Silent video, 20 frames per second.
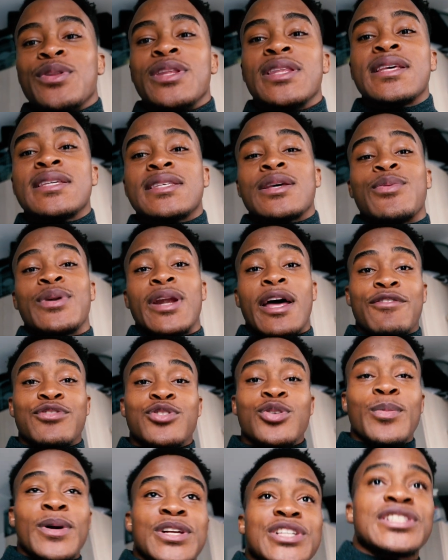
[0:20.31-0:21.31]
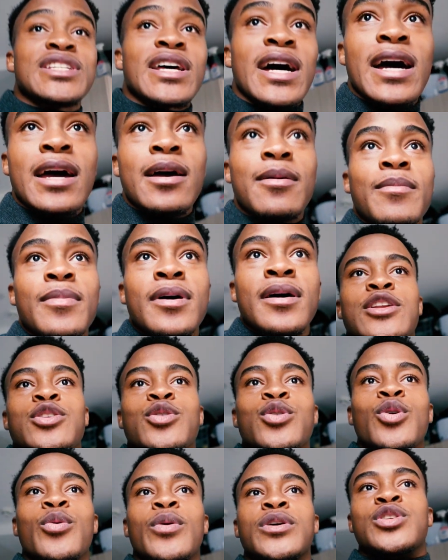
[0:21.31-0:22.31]
And the thing is that when I have so much time, I
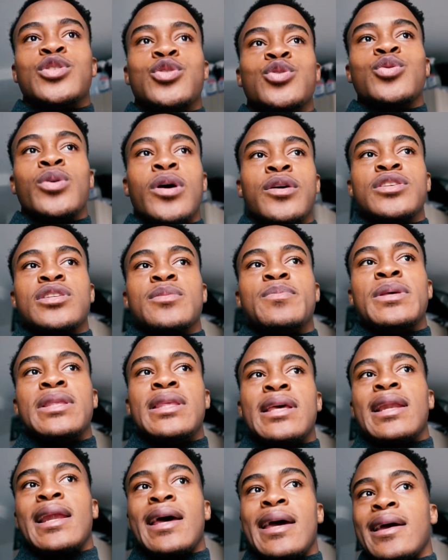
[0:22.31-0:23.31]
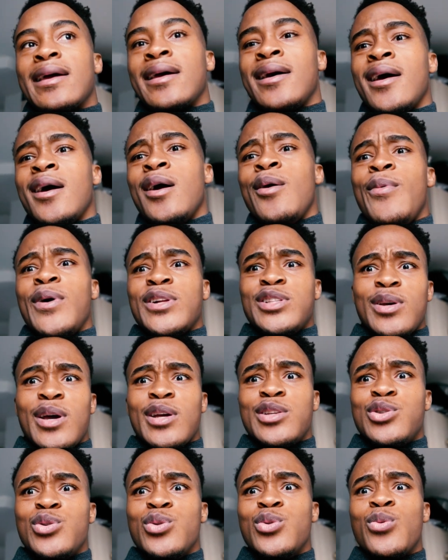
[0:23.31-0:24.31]
don't know what to do. I'll just be there like, what do
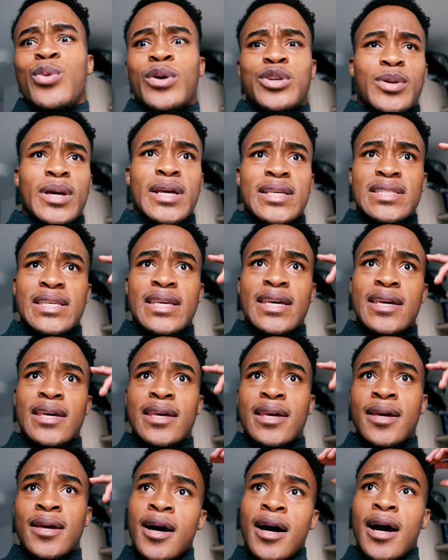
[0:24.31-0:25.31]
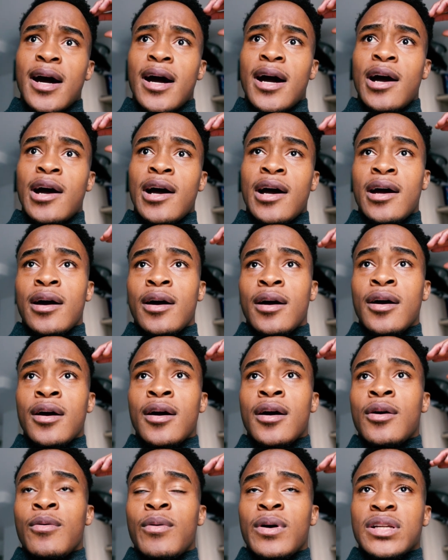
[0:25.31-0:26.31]
I do? What do I say?
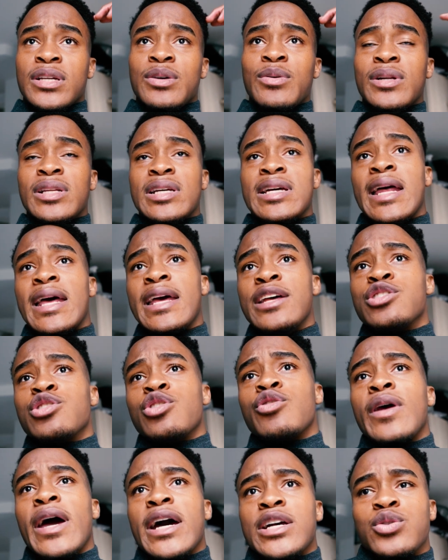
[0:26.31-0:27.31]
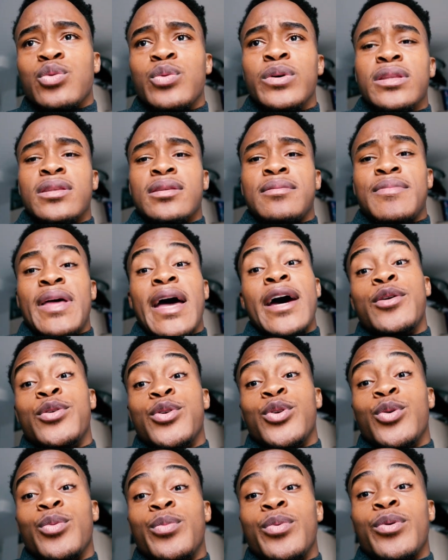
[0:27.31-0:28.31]
What can I interact with? I
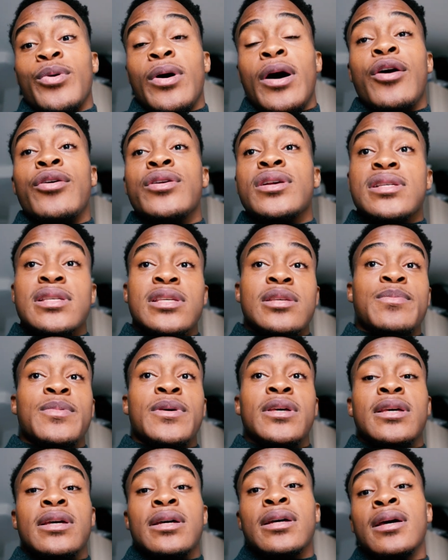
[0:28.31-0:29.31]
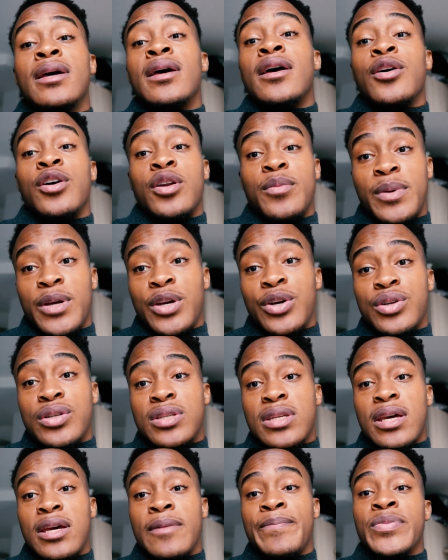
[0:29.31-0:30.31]
don't know, bro. Honestly speaking, gonna be a good
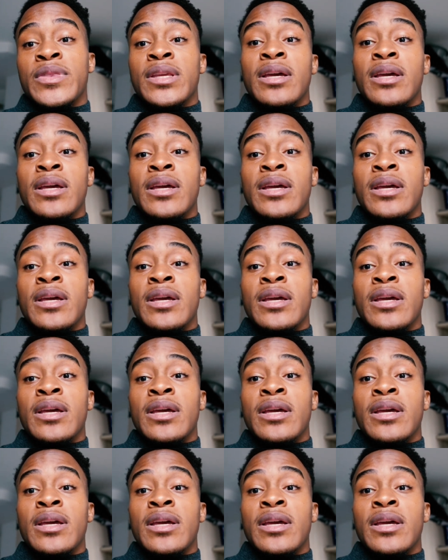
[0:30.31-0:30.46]
day.